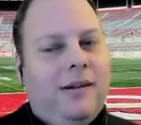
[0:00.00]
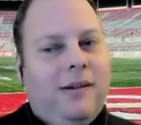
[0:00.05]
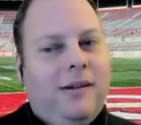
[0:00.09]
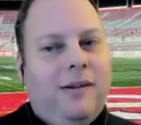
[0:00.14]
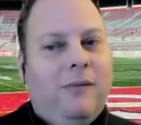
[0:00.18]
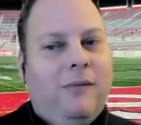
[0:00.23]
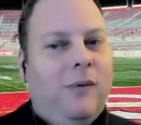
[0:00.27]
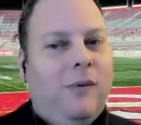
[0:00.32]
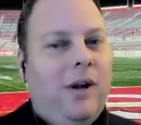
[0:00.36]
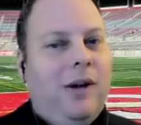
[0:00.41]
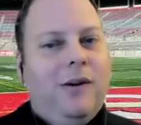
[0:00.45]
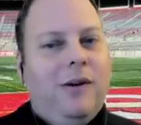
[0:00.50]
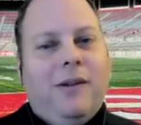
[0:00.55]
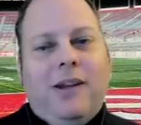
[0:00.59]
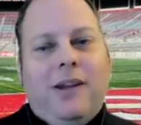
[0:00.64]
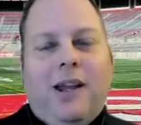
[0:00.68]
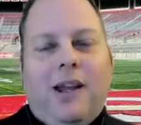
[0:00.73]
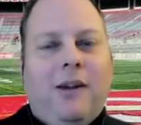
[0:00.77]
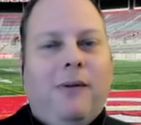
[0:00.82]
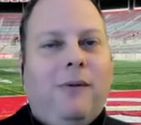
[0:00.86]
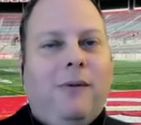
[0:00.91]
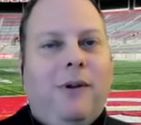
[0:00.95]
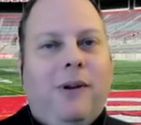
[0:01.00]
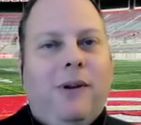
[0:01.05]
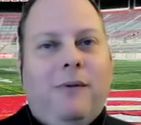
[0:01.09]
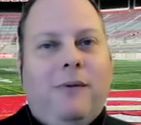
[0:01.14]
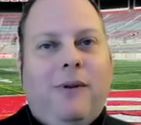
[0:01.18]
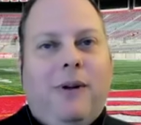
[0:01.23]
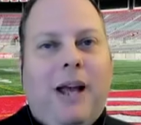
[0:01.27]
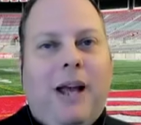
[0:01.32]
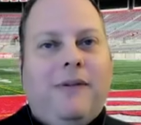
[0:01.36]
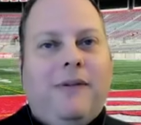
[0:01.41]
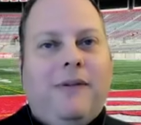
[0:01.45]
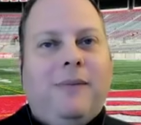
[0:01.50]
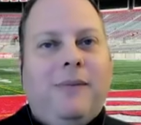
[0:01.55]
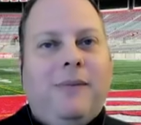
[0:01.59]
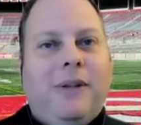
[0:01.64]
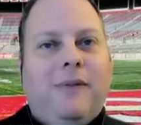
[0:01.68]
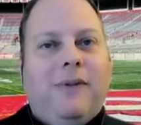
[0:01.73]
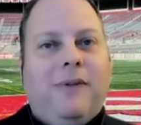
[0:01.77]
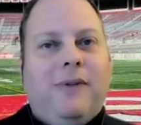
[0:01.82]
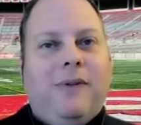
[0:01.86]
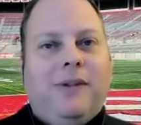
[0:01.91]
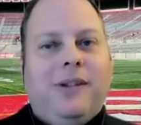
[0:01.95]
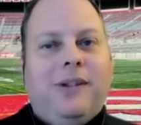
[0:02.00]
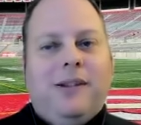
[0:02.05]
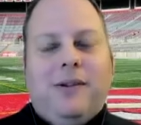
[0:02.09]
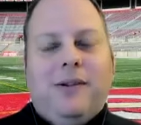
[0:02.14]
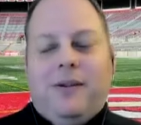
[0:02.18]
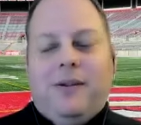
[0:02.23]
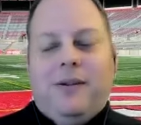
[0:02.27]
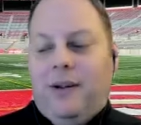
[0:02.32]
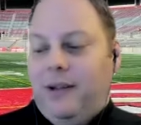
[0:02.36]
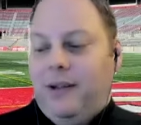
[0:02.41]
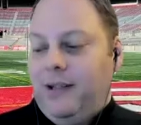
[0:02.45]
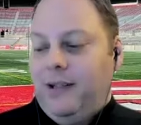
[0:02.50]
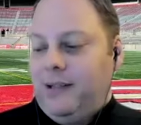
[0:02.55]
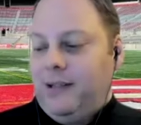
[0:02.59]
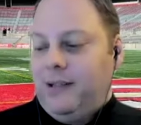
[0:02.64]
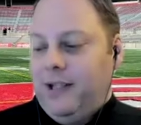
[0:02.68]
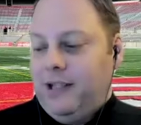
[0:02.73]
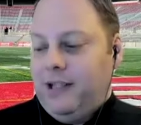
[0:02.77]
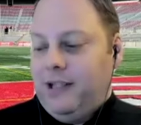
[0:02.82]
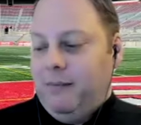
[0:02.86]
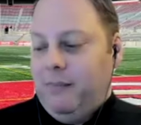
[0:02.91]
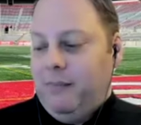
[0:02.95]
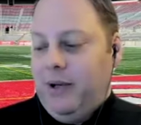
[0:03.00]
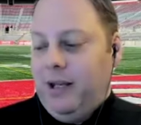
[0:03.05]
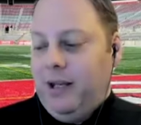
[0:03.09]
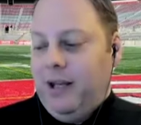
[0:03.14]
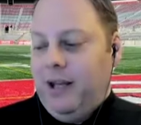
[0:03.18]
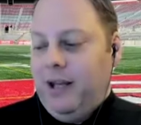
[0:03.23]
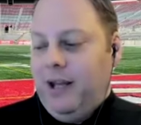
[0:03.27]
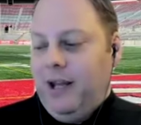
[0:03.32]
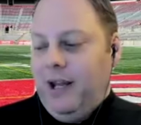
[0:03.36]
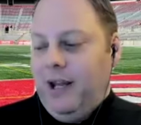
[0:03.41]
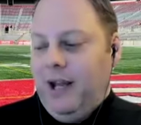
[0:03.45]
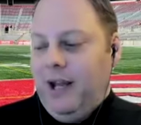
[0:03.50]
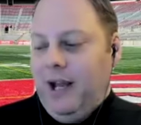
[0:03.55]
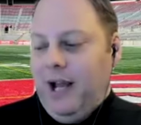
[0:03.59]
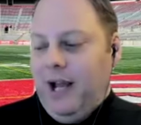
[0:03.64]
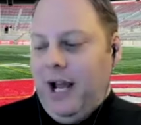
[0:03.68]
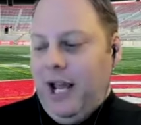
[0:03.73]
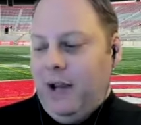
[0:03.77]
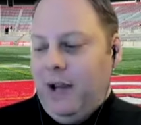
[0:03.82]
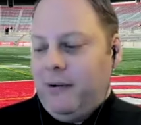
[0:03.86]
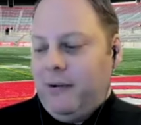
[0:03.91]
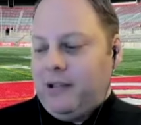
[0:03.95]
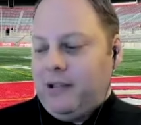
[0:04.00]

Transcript: one or the other will will have some difficulties early in the season, but Iowa